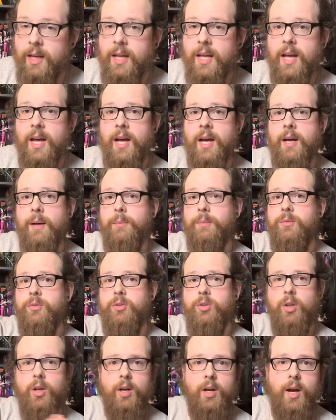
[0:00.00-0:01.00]

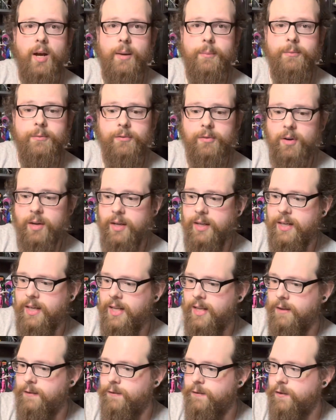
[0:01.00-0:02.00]
Up front,
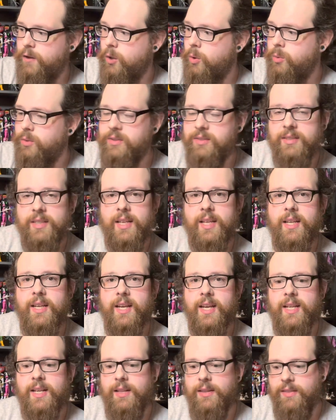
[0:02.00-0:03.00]
if you
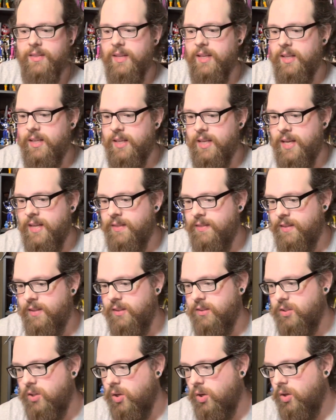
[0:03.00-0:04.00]
see anything in
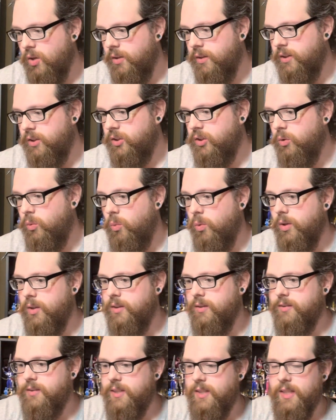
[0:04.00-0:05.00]
this haul that you want
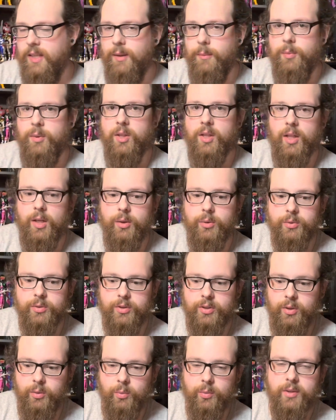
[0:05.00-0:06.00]
to see up
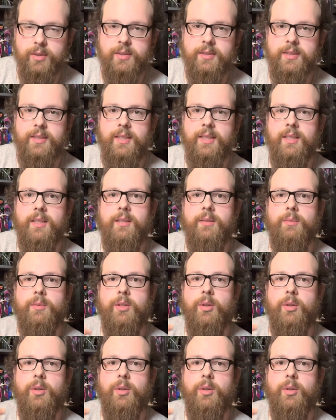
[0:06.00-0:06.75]
close, you want to see,